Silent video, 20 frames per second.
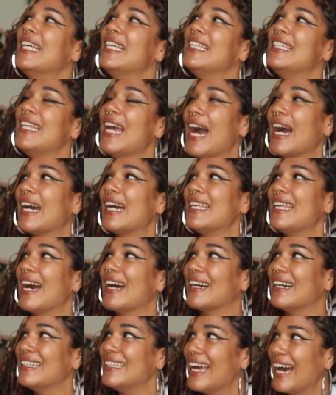Yaka,
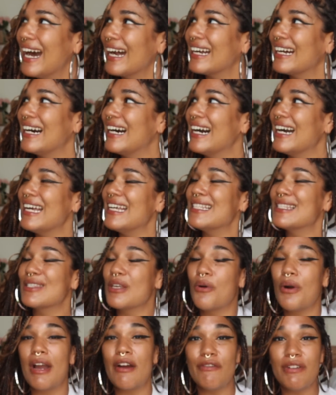yaka, yaka. And
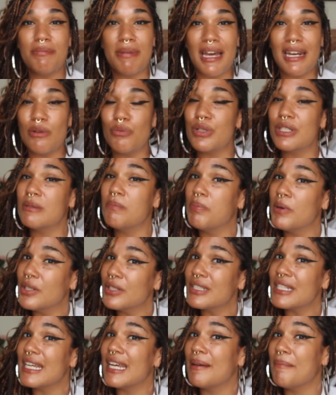so everybody was
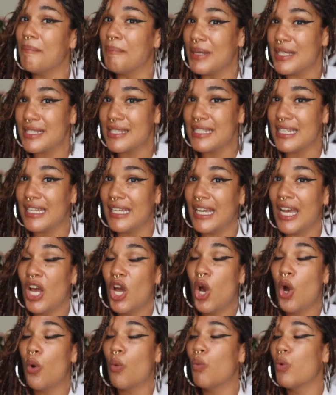booked and busy.
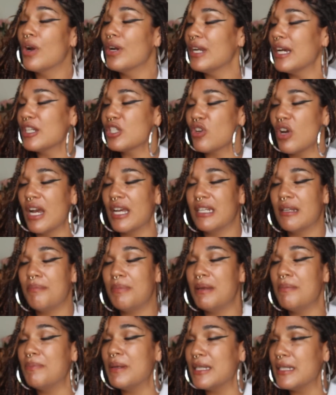We're not trying to
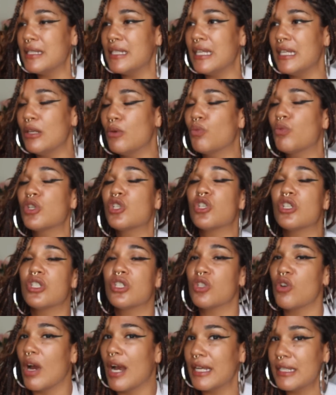be busy. We're
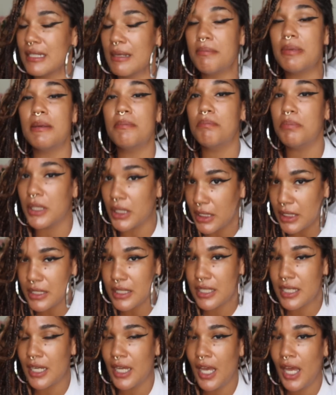just trying to be
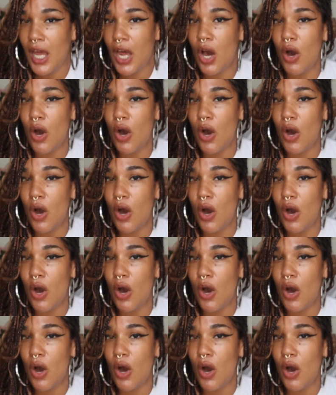booked.